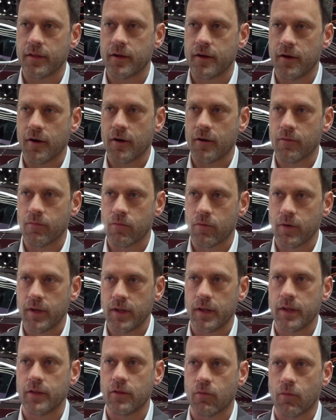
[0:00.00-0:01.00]
car
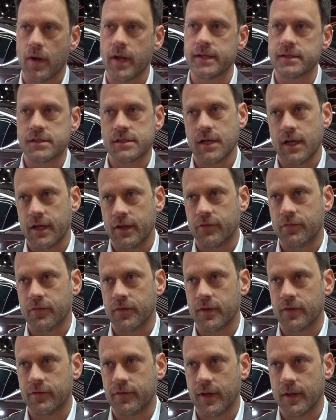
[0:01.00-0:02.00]
really the right size for
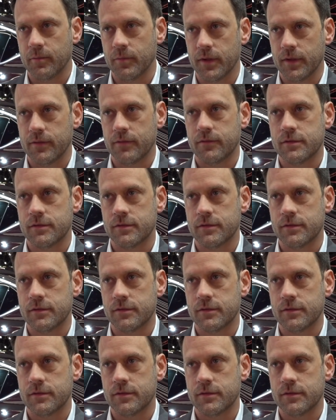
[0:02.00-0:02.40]
the segment.